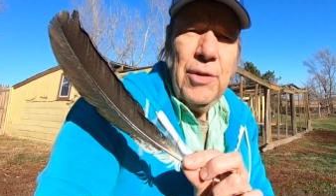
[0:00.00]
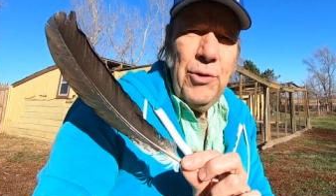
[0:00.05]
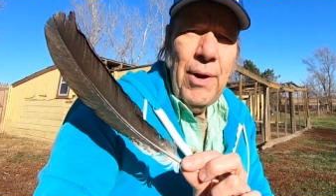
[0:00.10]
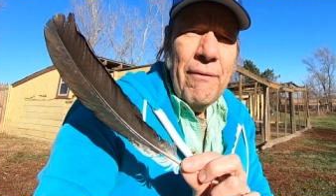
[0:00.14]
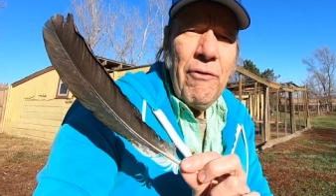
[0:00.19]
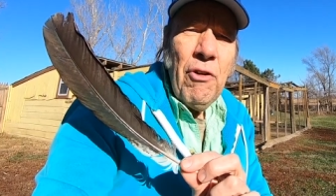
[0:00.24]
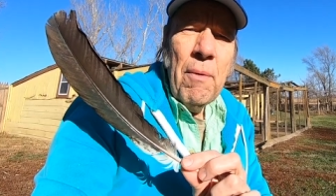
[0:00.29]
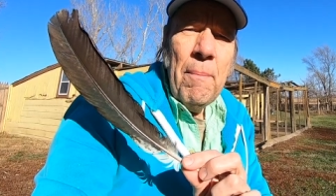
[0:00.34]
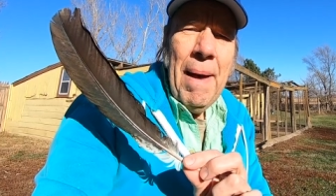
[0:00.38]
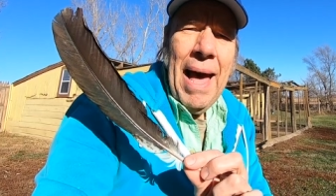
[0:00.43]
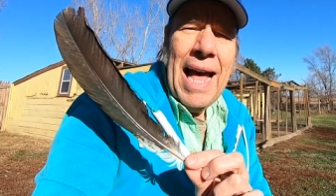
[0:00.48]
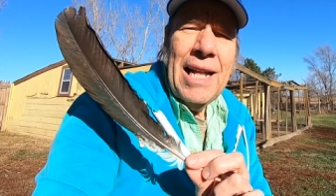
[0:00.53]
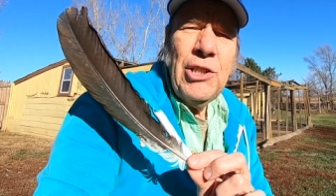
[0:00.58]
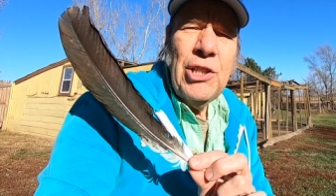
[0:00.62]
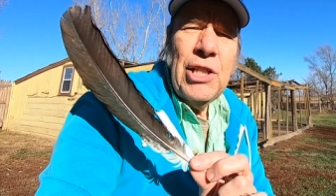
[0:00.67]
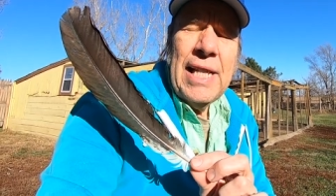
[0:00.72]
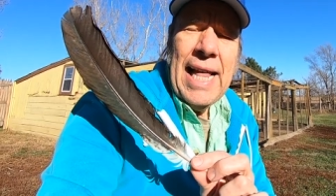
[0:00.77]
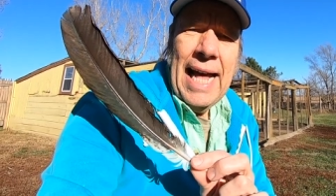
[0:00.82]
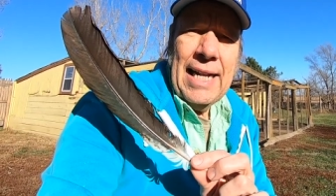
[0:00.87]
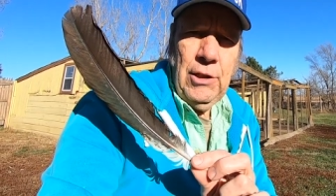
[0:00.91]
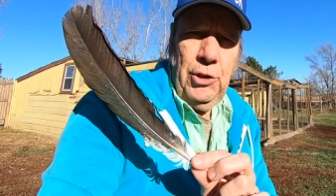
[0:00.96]
Did you ever
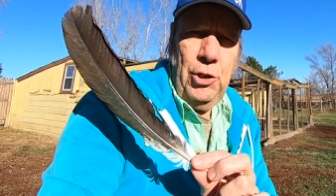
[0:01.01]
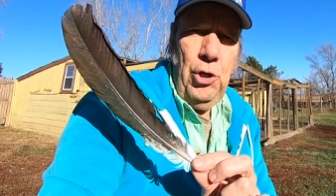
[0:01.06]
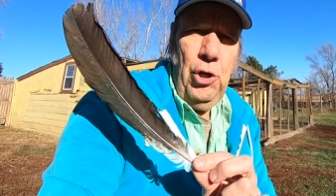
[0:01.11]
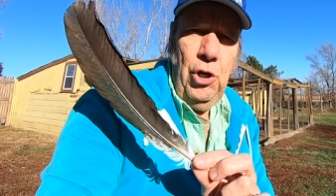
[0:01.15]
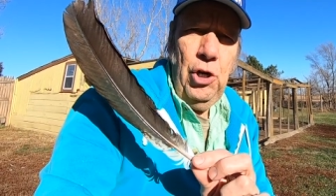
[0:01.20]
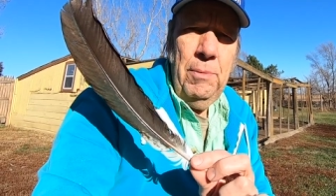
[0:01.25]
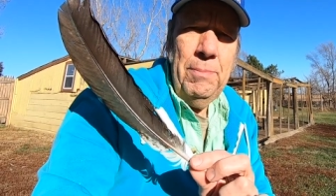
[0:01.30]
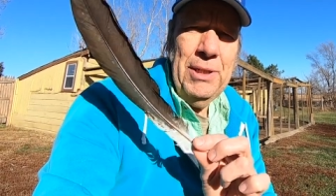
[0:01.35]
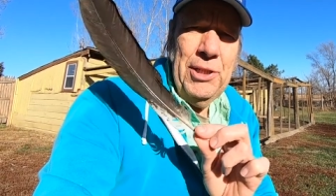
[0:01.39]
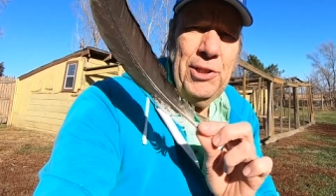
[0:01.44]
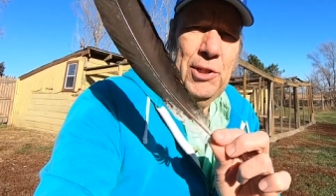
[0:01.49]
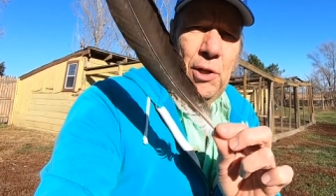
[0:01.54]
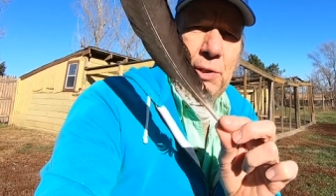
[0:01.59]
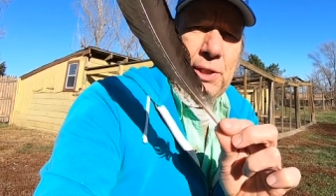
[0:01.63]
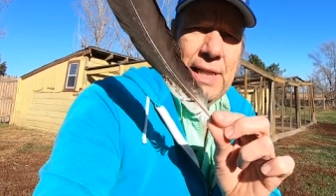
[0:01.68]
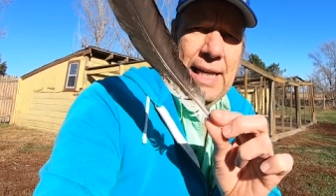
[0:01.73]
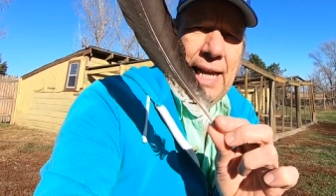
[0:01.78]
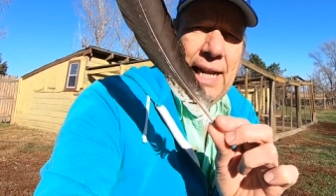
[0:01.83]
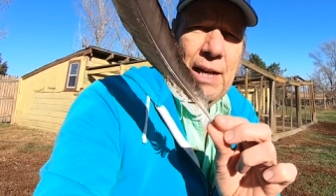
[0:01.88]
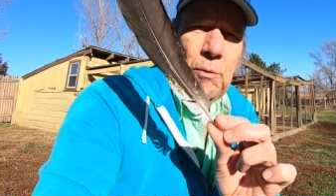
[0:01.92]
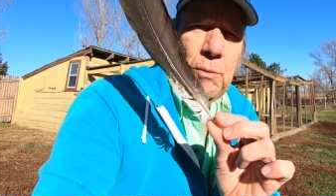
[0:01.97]
imagine that term
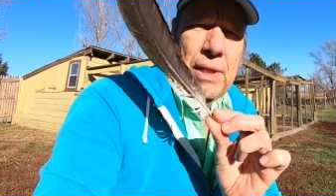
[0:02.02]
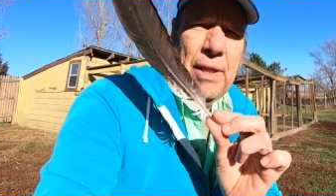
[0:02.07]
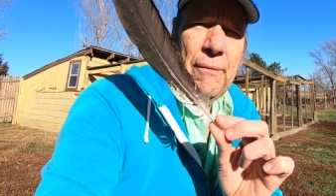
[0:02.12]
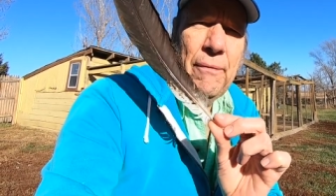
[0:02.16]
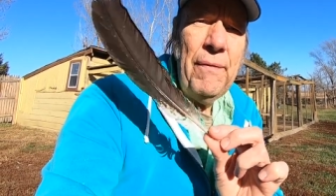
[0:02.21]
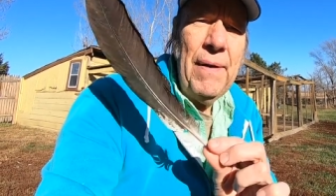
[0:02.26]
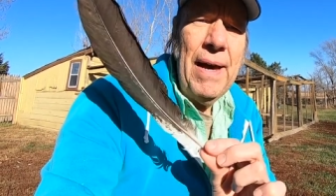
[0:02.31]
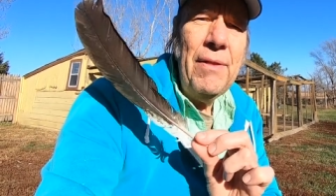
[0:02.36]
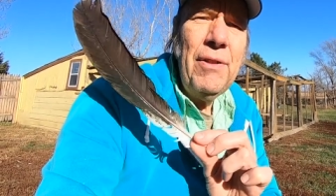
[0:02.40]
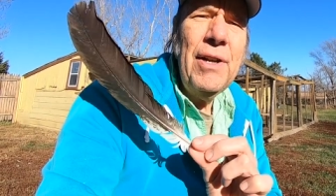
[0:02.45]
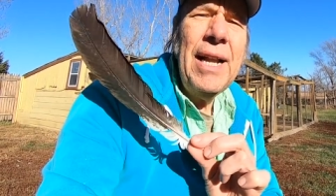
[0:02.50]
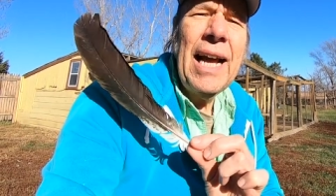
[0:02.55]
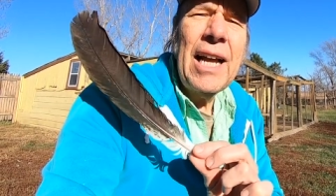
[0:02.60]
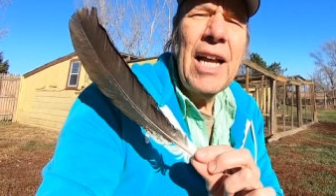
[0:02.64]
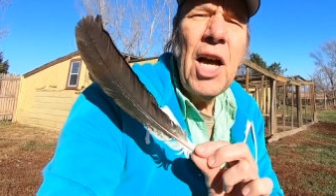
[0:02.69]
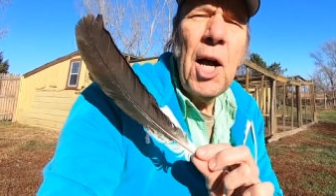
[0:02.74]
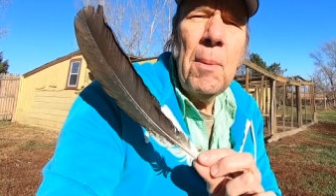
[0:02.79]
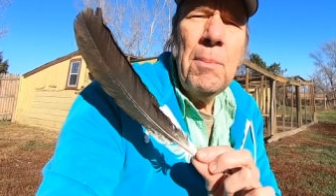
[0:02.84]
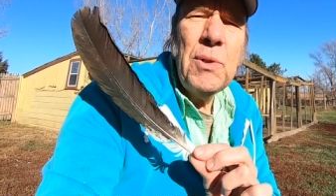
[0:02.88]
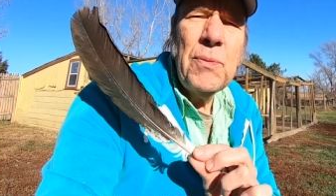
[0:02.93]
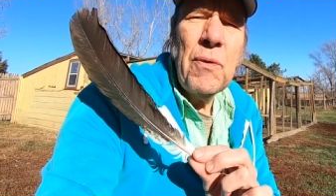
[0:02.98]
associated with a feather that
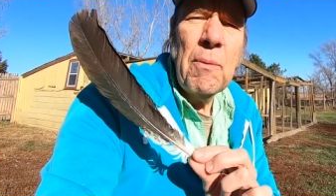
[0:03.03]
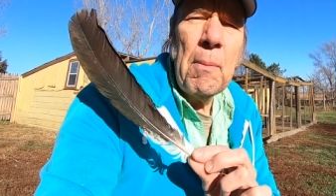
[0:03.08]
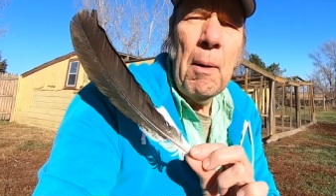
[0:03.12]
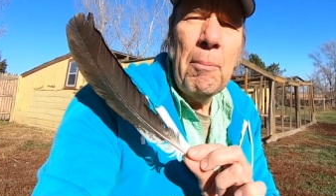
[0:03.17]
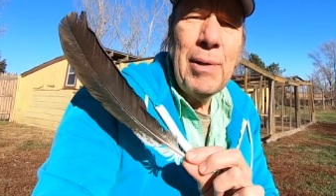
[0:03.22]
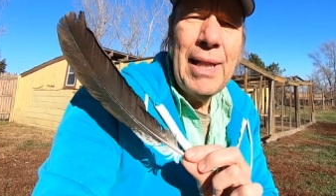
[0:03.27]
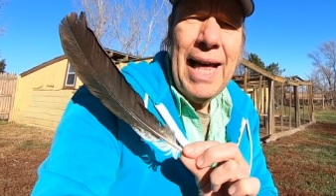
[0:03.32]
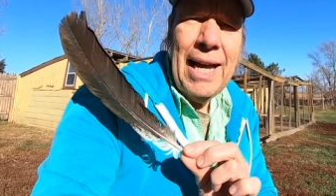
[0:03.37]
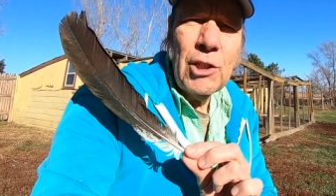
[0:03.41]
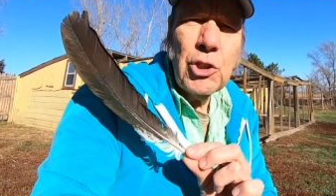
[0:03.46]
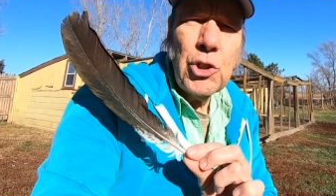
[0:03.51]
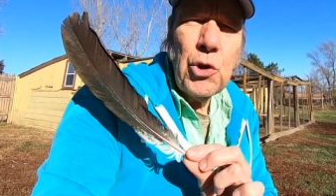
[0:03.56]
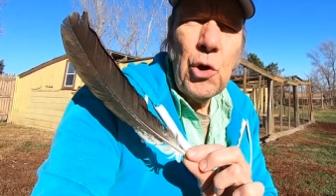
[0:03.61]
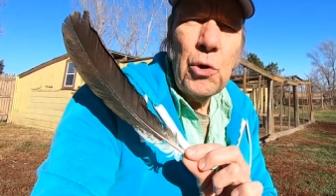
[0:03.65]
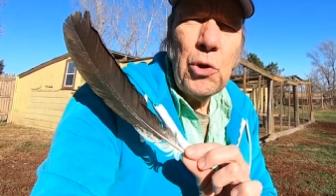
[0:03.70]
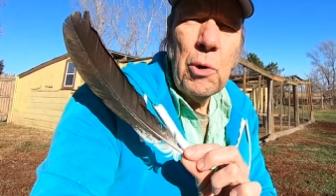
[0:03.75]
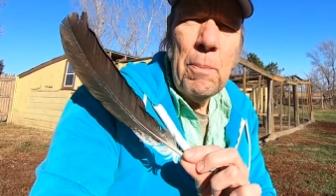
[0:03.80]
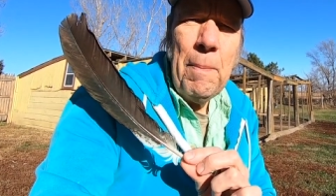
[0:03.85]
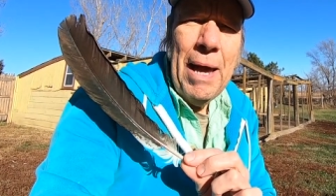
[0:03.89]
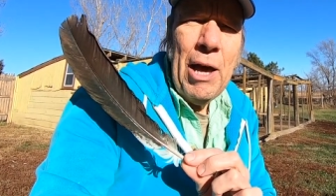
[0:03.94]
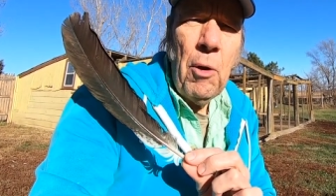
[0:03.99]
comes from a
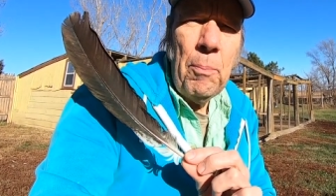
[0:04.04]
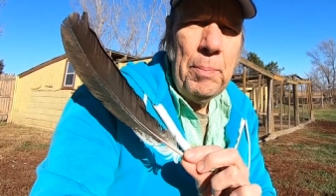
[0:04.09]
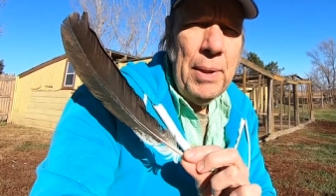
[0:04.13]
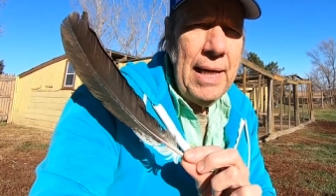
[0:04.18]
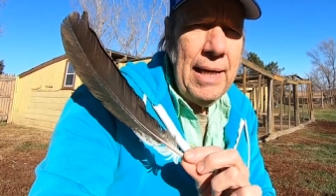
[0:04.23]
black-shouldered male